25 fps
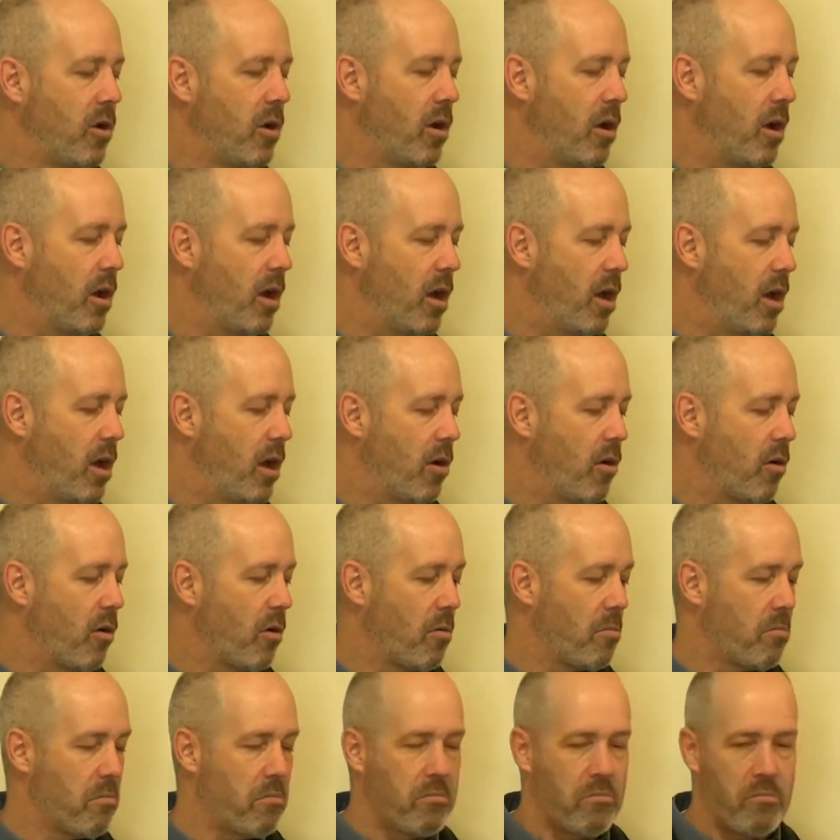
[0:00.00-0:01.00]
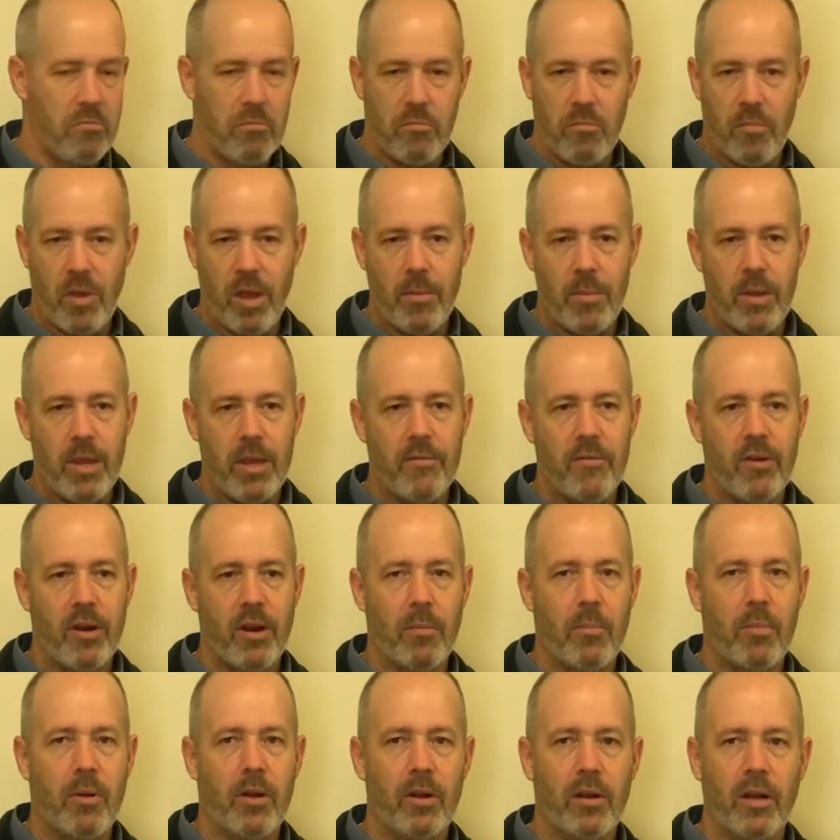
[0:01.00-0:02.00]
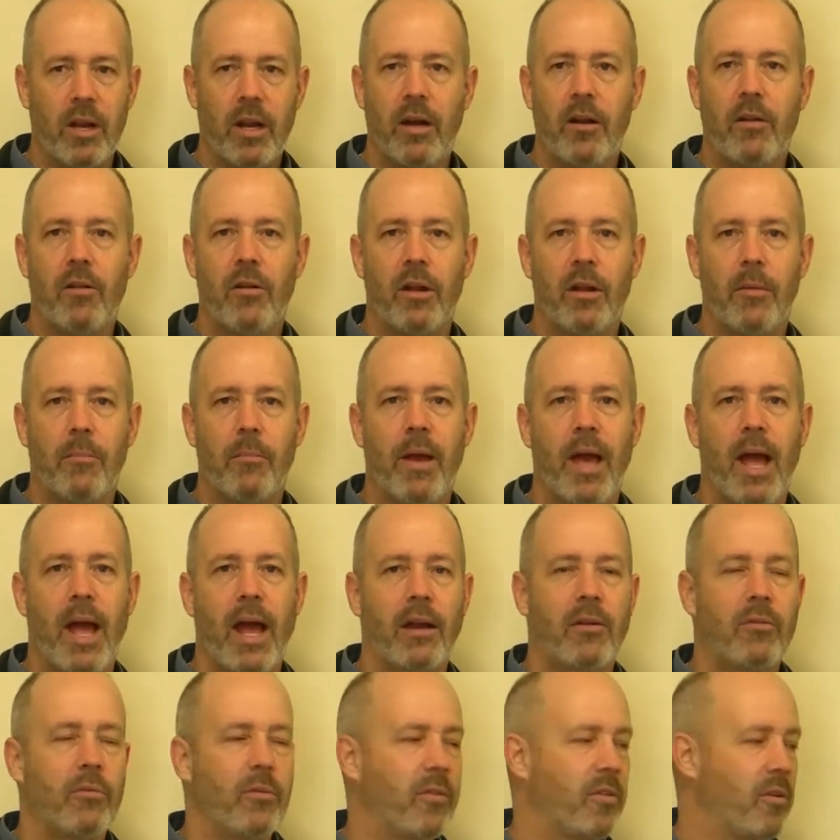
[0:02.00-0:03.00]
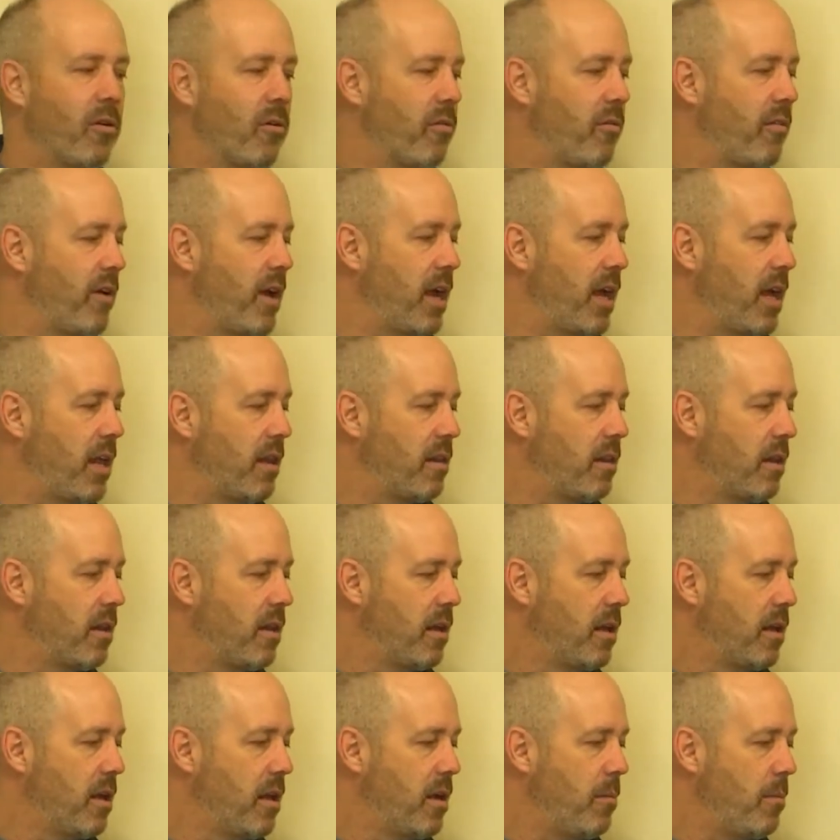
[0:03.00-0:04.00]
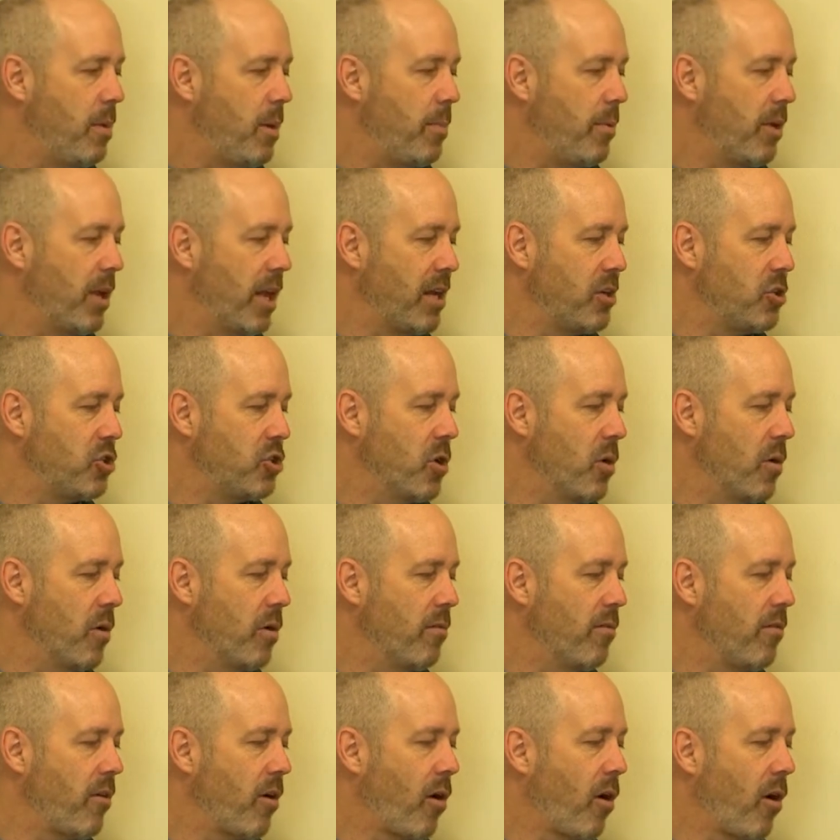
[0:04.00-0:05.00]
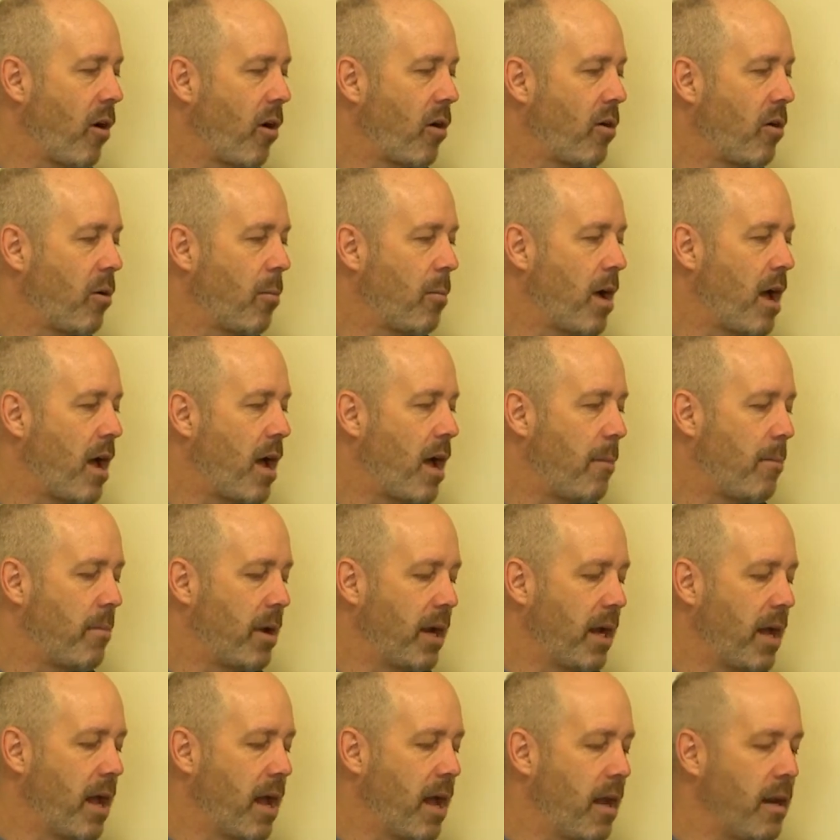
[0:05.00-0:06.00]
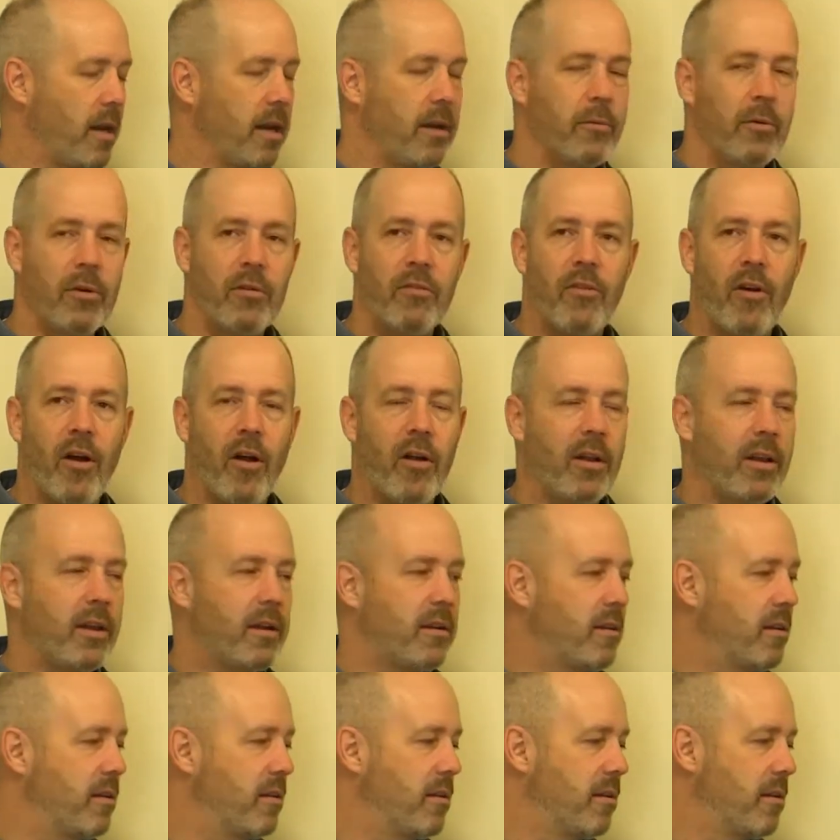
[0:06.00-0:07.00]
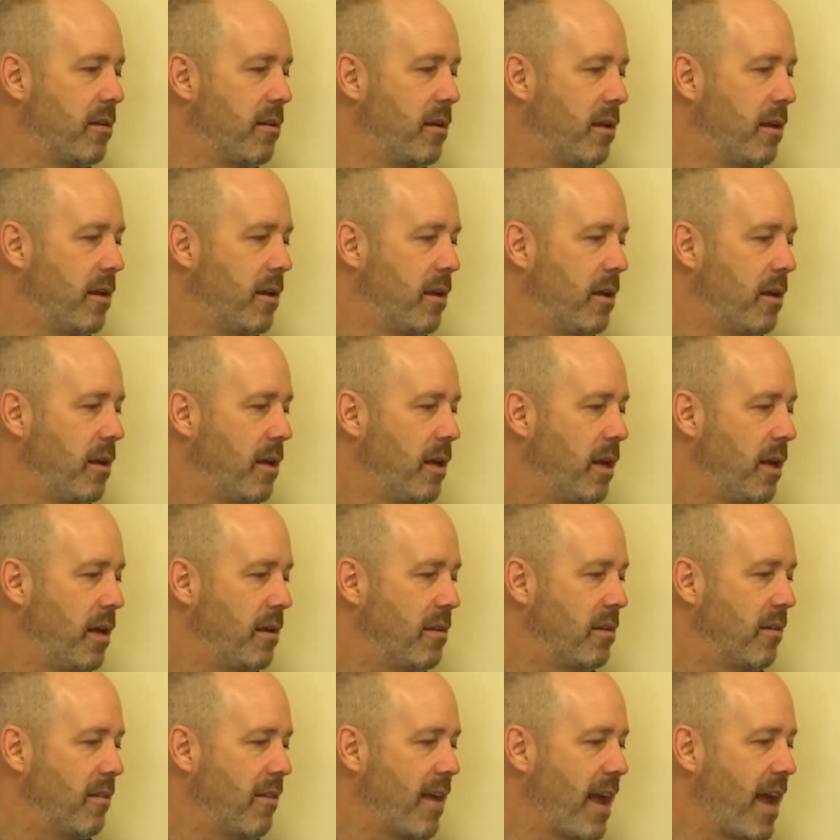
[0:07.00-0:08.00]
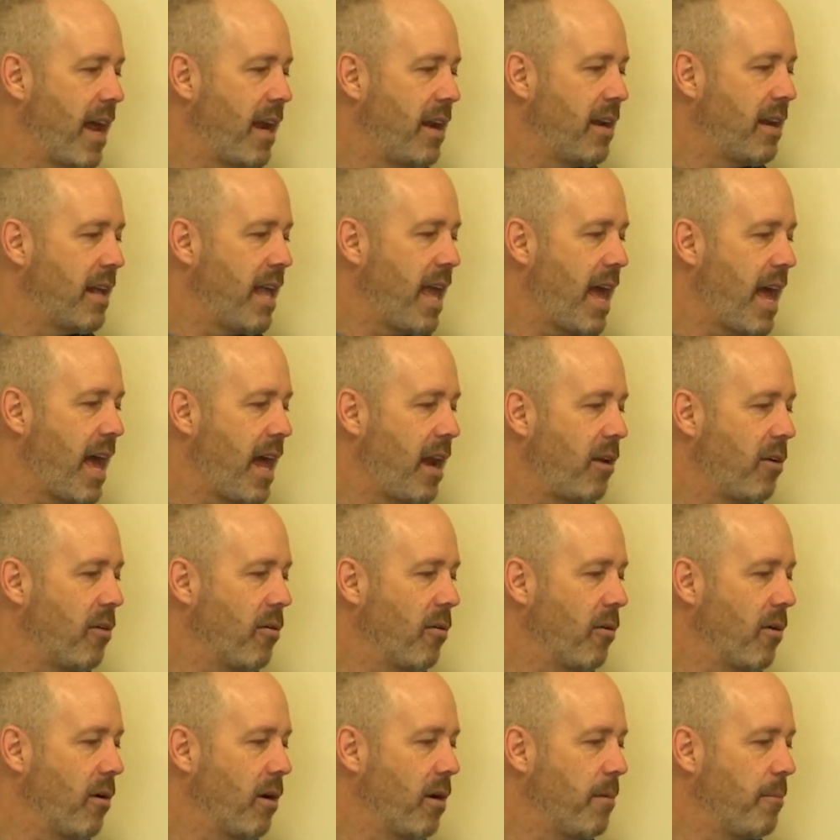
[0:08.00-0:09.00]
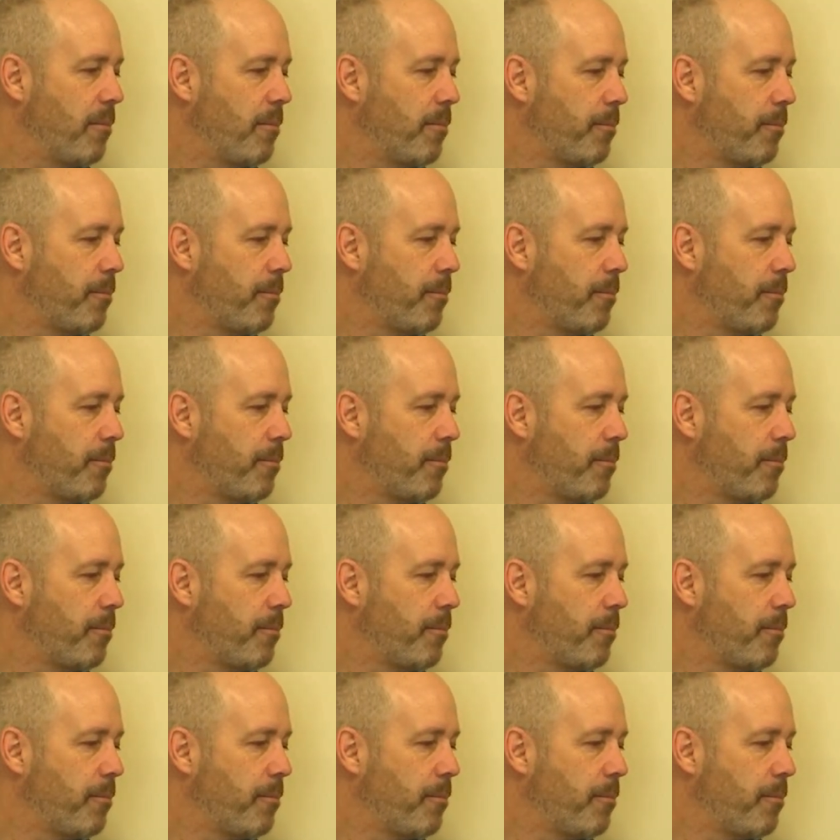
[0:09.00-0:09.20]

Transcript: uh, maybe even a political impact with their faith. People like Joan of Arc or Mahatma Gandhi would fall into, into that category.